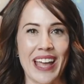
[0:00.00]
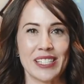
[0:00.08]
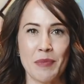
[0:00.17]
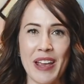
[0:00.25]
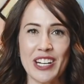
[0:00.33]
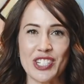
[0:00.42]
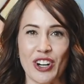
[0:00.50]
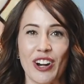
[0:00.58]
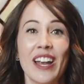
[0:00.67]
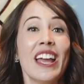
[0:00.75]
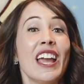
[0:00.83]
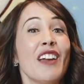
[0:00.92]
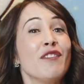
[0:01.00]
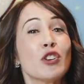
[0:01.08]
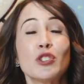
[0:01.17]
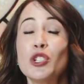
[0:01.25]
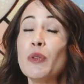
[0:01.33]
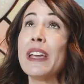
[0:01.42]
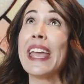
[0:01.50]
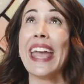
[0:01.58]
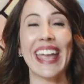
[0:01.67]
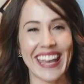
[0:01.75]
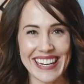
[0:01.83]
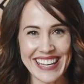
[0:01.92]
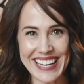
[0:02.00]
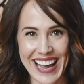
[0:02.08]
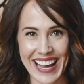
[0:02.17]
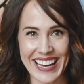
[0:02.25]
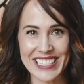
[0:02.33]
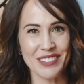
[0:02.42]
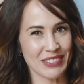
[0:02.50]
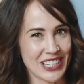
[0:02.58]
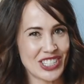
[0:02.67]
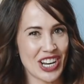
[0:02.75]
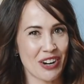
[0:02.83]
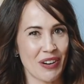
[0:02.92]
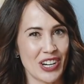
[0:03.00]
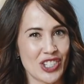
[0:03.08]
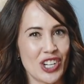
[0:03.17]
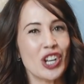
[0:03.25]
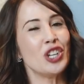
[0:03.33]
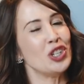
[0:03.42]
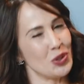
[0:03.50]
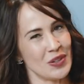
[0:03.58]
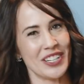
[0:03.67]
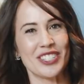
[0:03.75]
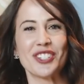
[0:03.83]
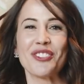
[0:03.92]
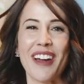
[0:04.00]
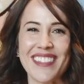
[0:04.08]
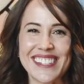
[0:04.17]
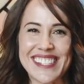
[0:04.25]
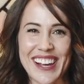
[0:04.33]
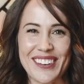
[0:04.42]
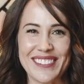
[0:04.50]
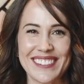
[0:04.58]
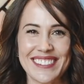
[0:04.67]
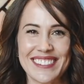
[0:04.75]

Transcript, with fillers: Ads Manager. If you're doing any kind of lead generation, you need to try this out.